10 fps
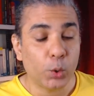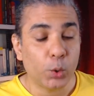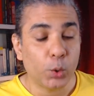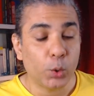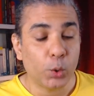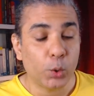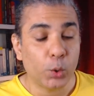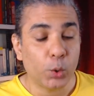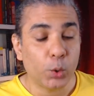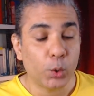and
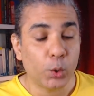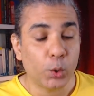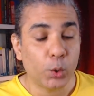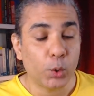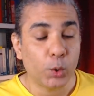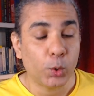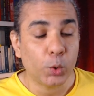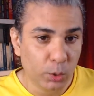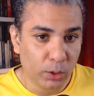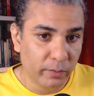compute where
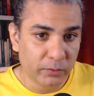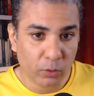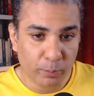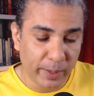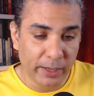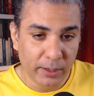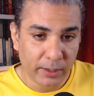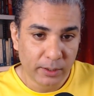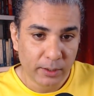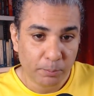the universe would
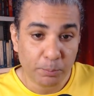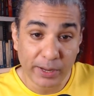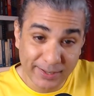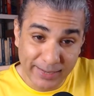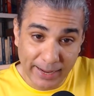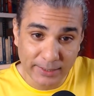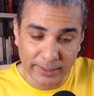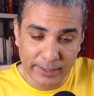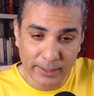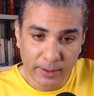be
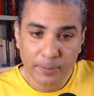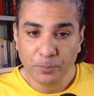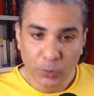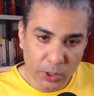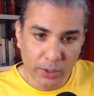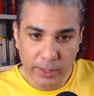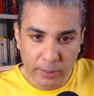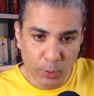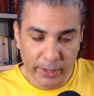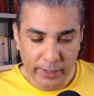precisely
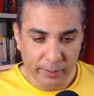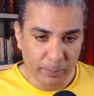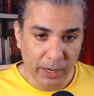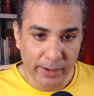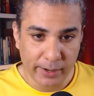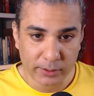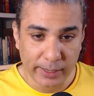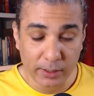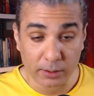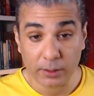13.8 billion
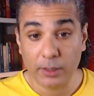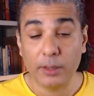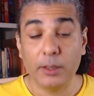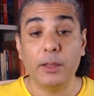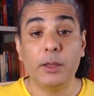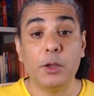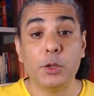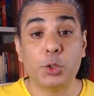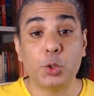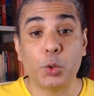years later.
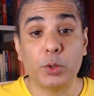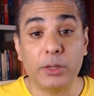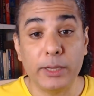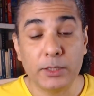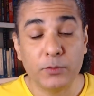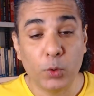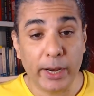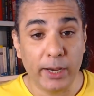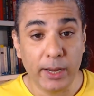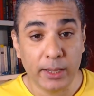So this
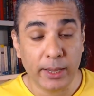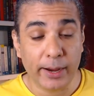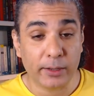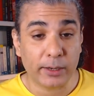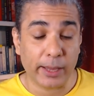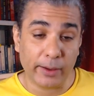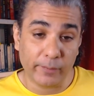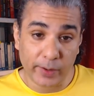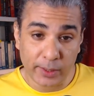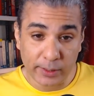would indicate that
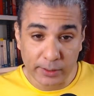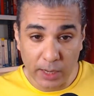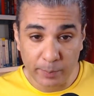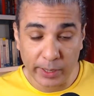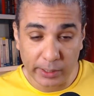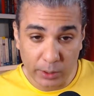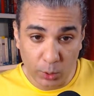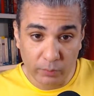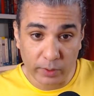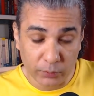everything that's happening in
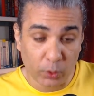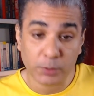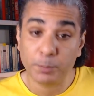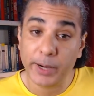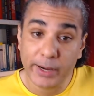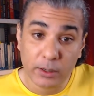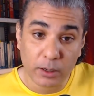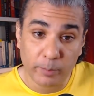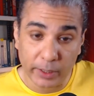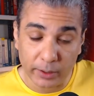the universe was
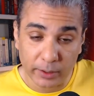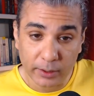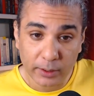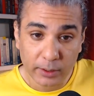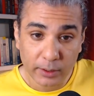predetermined